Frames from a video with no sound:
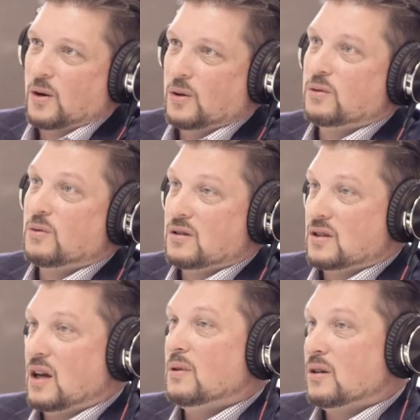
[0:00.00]
go at the wrong
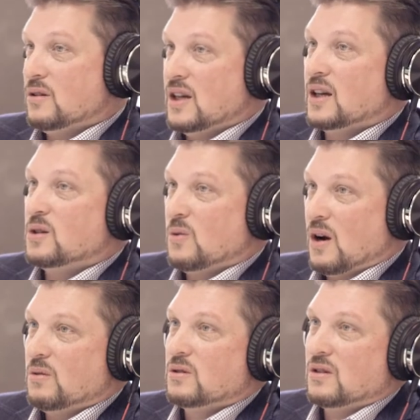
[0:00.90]
time, it could take two
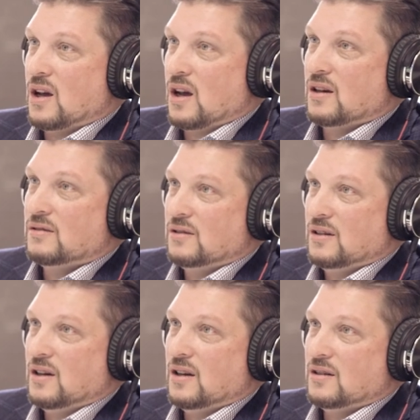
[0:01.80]
hours. Yeah, yeah,
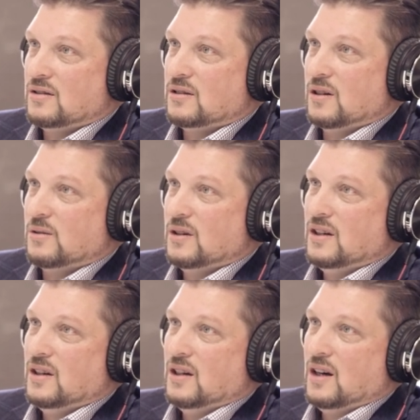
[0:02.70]
two yeah. hours. So
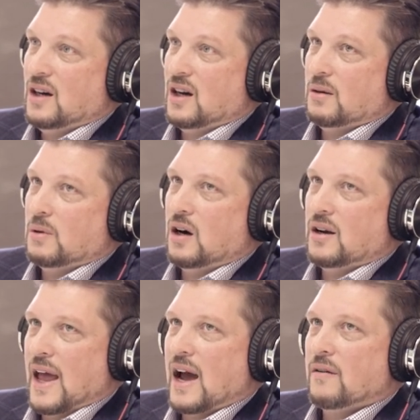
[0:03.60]
yeah, uh,
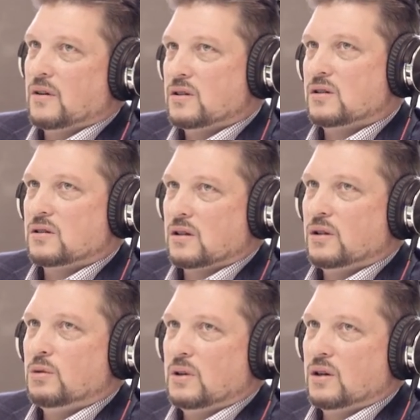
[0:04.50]
on average, it's a
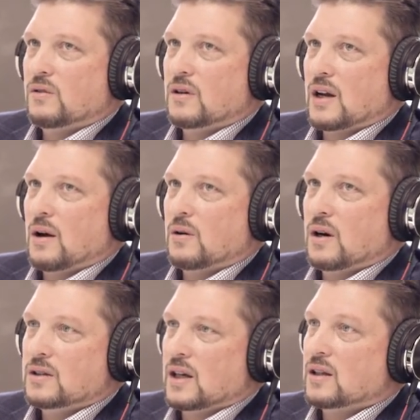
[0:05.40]
little bit over an
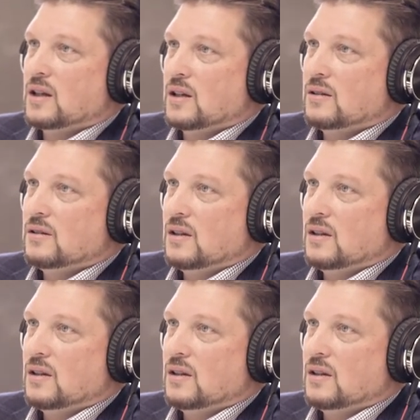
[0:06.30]
hour. I take the